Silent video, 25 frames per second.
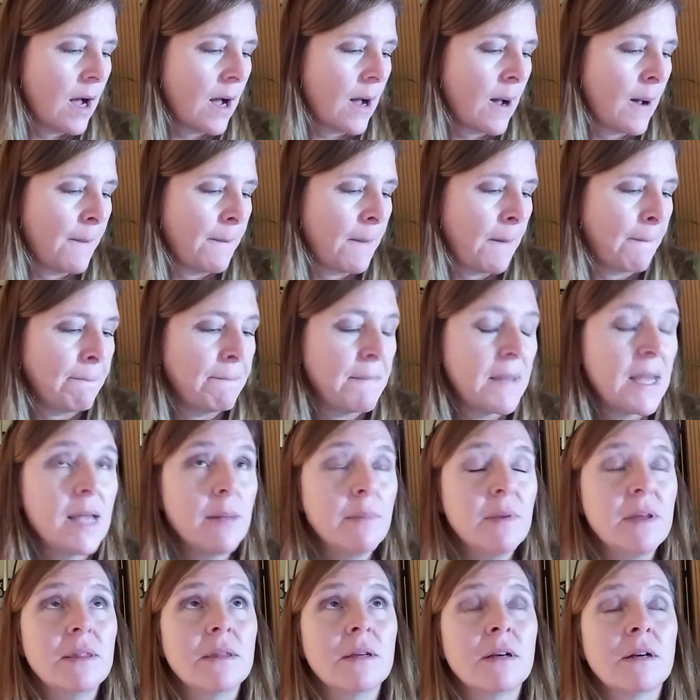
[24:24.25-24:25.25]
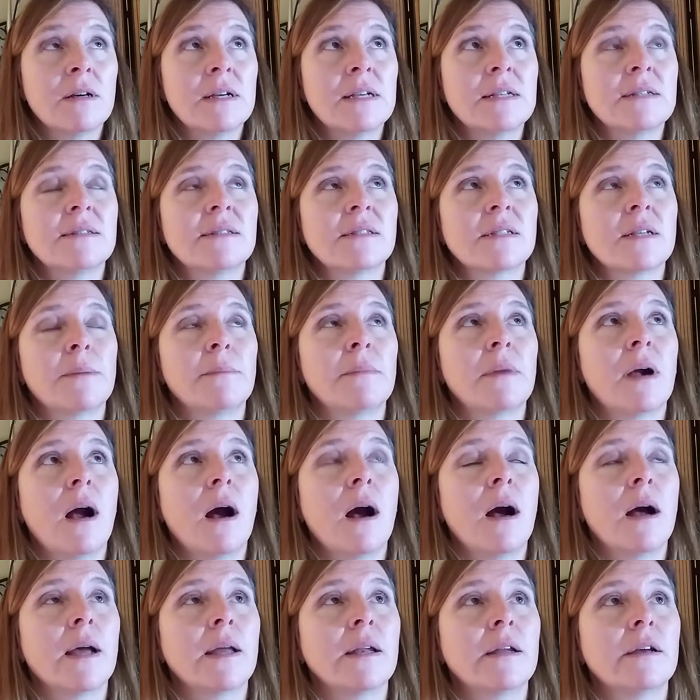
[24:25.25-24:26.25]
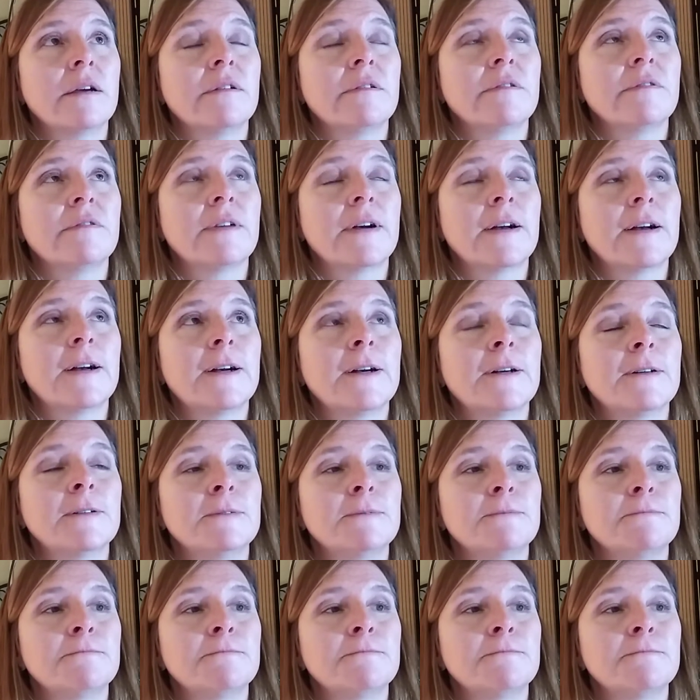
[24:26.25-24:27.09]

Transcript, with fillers: Um, maybe there is some kind of, uh,